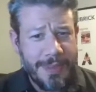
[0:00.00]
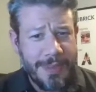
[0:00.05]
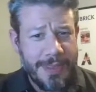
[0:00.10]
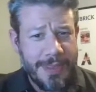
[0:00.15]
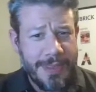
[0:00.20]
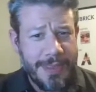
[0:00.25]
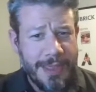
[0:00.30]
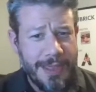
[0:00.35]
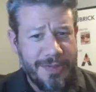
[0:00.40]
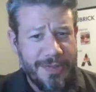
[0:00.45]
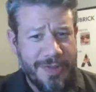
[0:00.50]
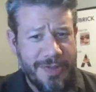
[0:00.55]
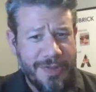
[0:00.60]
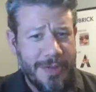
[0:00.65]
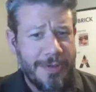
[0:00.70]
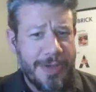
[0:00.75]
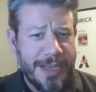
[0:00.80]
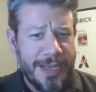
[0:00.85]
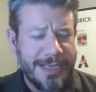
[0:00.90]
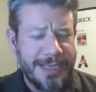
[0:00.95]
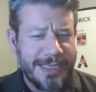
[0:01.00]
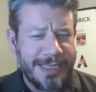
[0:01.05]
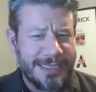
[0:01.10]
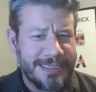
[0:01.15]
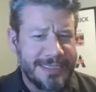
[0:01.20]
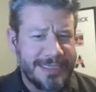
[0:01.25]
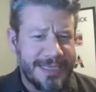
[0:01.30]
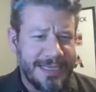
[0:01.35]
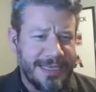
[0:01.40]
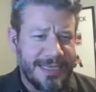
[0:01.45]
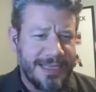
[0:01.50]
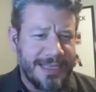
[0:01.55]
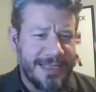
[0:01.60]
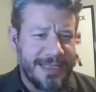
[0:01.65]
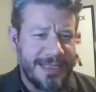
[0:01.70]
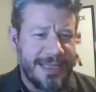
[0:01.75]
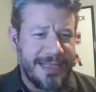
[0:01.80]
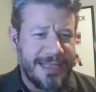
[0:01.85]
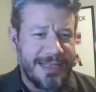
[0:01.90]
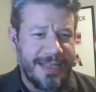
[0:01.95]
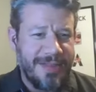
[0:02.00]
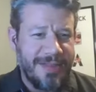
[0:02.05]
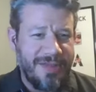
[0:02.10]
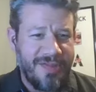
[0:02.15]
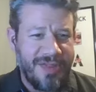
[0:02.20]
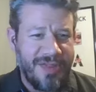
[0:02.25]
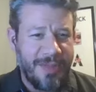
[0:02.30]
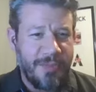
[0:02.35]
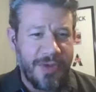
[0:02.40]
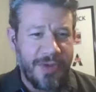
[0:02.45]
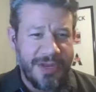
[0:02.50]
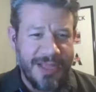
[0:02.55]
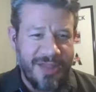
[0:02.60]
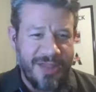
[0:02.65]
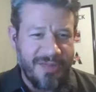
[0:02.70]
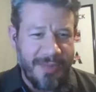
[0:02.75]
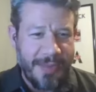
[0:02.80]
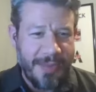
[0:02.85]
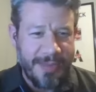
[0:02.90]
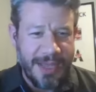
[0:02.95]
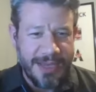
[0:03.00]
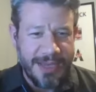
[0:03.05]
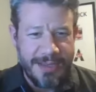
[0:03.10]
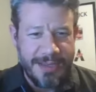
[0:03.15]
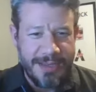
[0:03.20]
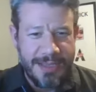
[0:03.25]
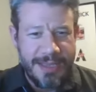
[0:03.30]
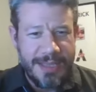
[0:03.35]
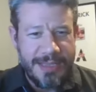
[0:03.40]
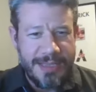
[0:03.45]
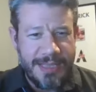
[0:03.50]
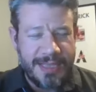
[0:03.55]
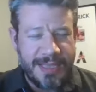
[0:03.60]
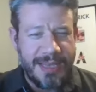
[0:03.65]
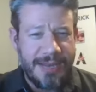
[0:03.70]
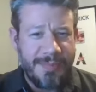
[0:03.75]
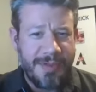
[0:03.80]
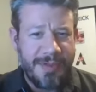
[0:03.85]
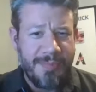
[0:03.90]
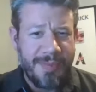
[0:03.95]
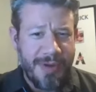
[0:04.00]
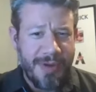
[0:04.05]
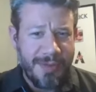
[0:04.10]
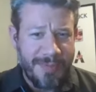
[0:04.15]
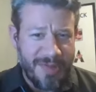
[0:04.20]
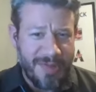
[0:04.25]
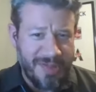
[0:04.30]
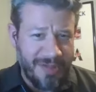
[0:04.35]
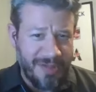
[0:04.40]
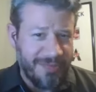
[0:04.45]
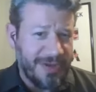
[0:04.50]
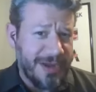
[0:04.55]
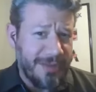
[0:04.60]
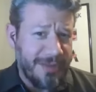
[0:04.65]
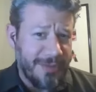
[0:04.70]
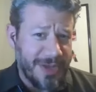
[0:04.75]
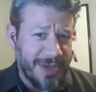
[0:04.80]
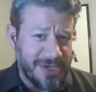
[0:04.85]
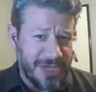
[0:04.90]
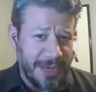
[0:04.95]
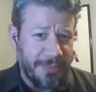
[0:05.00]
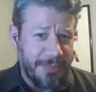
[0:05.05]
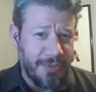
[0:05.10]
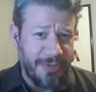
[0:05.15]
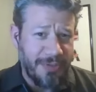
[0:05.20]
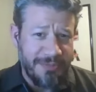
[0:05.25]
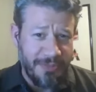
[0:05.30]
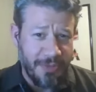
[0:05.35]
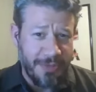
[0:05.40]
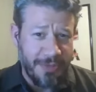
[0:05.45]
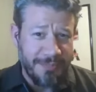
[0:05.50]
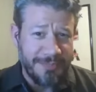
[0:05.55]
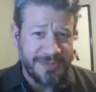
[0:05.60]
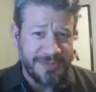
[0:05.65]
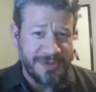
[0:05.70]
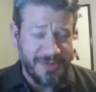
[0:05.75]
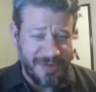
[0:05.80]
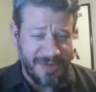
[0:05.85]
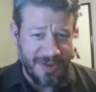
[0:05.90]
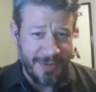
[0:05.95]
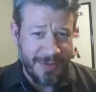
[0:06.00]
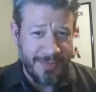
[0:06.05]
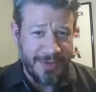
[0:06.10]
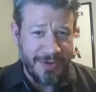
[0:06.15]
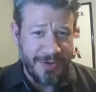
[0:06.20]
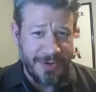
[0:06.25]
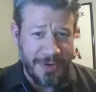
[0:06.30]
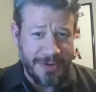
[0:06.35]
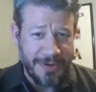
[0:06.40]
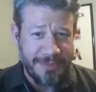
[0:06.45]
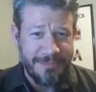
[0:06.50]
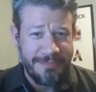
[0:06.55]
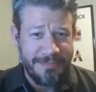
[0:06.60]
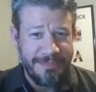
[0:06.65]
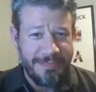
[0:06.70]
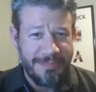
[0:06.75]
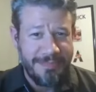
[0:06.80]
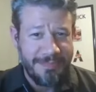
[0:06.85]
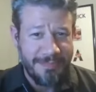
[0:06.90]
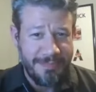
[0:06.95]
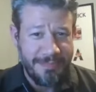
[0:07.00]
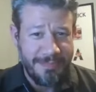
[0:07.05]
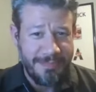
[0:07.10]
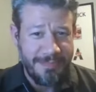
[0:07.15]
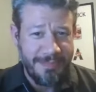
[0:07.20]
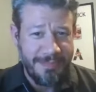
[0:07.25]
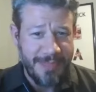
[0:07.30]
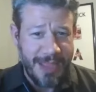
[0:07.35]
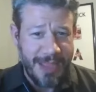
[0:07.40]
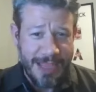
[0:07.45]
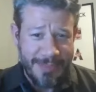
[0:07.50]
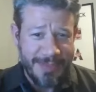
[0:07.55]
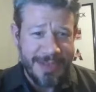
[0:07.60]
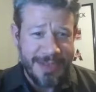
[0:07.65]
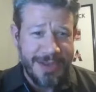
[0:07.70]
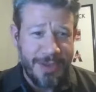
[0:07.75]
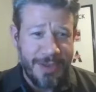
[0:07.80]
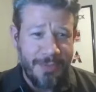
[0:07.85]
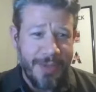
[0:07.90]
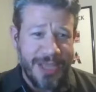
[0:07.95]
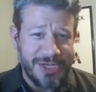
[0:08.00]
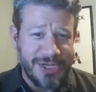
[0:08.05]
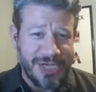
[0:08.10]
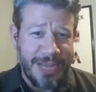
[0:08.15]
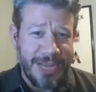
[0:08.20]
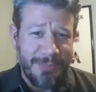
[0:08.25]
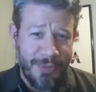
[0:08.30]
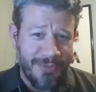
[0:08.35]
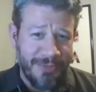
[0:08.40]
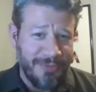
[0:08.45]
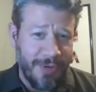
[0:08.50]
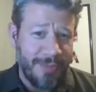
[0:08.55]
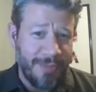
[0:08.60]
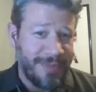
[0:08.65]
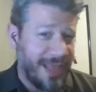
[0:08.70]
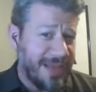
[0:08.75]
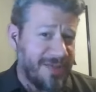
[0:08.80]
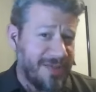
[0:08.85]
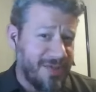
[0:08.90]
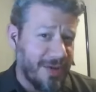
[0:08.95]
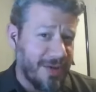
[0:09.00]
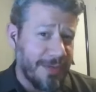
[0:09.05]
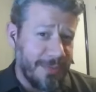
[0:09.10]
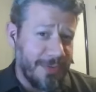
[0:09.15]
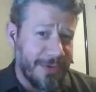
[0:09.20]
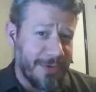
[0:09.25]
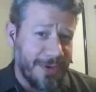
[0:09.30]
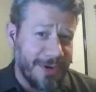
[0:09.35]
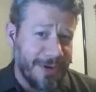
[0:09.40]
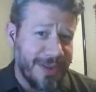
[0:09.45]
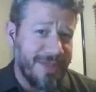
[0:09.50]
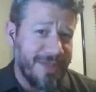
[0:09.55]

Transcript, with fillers: uh, so uh, you know it, uh, that that somewhat eased my mind. Not that I'm comparing myself in any way, shape, or form to Sarah Bernhardt. But, I am in know, no way, shape, or form like Sarah Bernhardt.